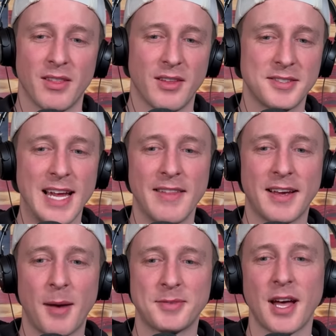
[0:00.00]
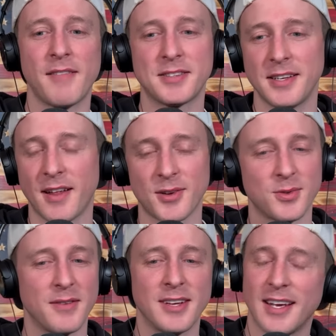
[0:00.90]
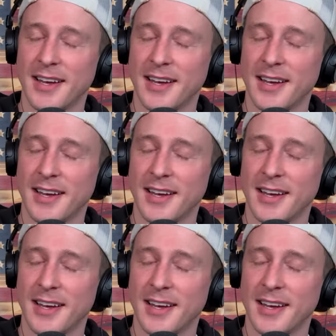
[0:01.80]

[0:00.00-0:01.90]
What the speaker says: The Stanley Cup's obviously Taylor Swift.